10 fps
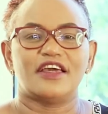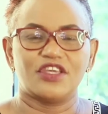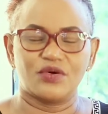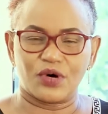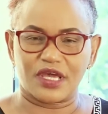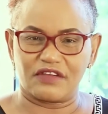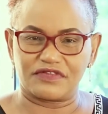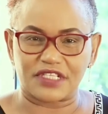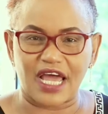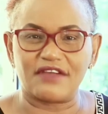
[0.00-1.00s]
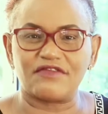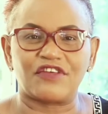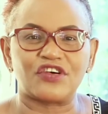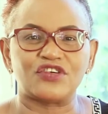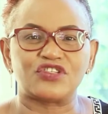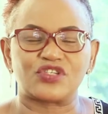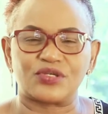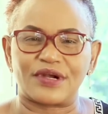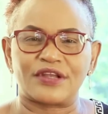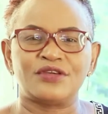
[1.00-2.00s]
You will give time for your
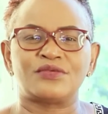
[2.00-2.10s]
children.